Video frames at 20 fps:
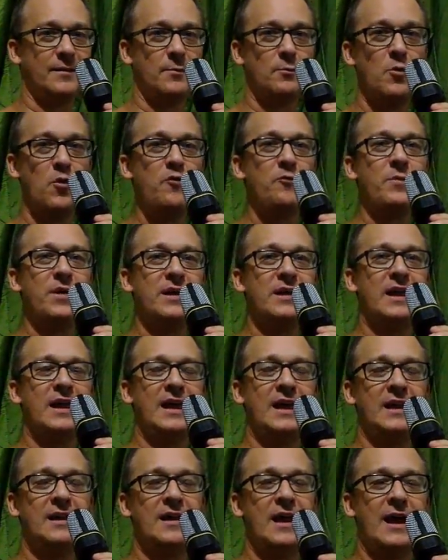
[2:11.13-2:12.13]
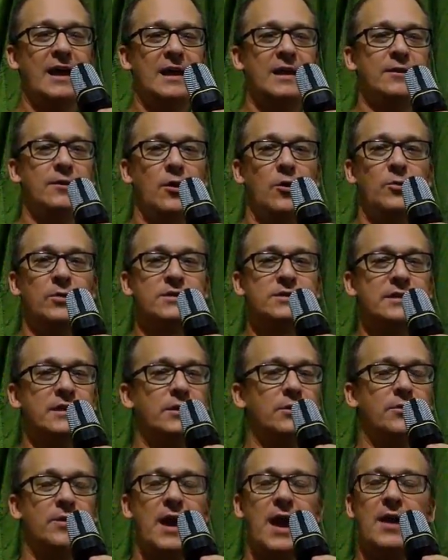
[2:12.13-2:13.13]
movement in Aikido, which they
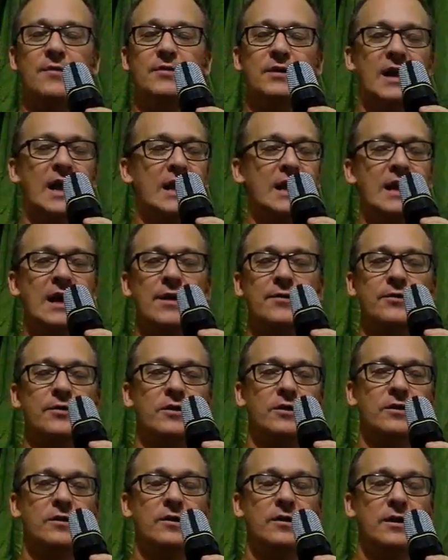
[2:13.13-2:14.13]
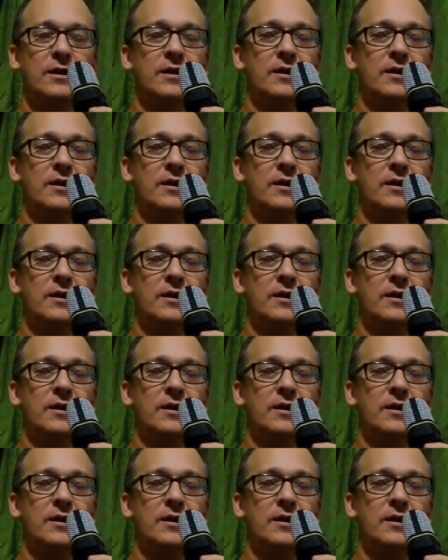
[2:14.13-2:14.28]
don't have in any other